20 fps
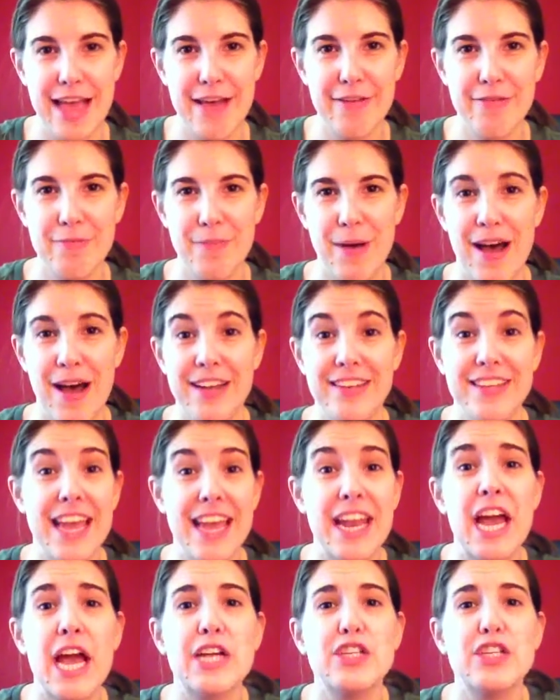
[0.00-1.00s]
FPOT,
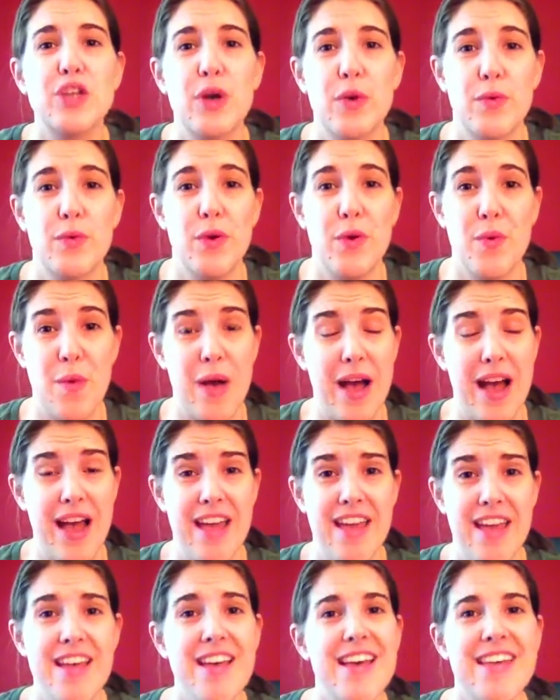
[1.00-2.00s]
and I don't know
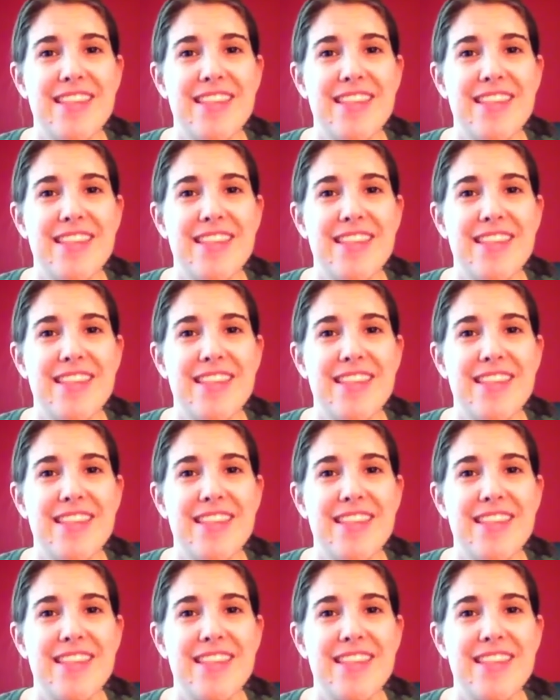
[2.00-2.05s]
why.